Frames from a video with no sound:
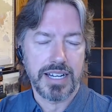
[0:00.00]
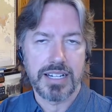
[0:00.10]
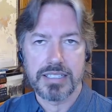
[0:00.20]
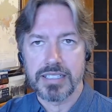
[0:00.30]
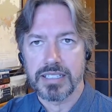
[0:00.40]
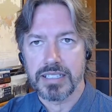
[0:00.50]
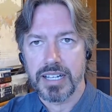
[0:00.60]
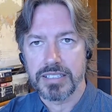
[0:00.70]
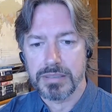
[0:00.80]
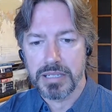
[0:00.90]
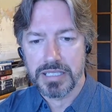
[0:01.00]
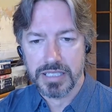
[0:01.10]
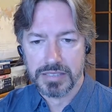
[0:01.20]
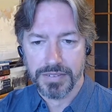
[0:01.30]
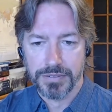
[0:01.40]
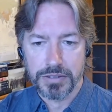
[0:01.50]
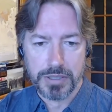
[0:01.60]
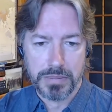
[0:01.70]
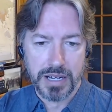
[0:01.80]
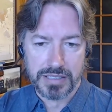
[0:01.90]
on some ideas for
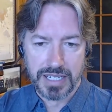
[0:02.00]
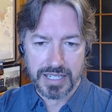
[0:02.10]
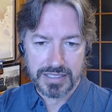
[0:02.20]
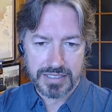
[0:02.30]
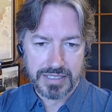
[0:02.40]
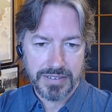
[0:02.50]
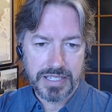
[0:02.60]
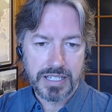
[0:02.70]
future podcasts.